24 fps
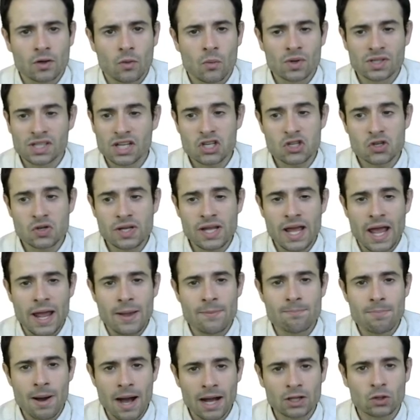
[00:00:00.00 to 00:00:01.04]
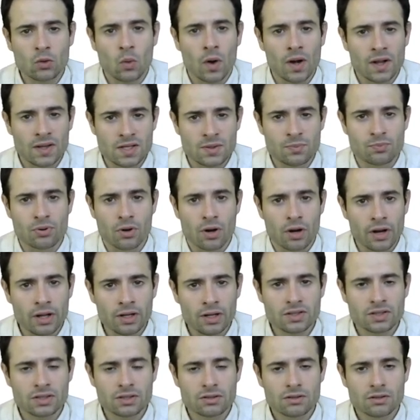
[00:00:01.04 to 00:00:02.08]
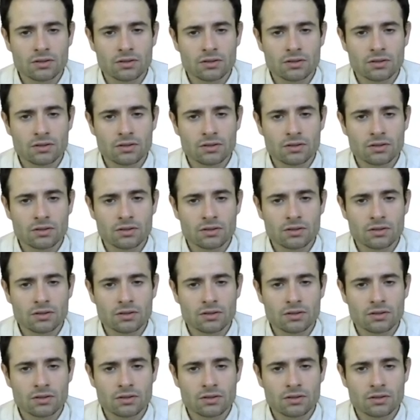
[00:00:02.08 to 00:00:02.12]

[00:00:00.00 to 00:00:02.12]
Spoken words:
was actually a bad quality product,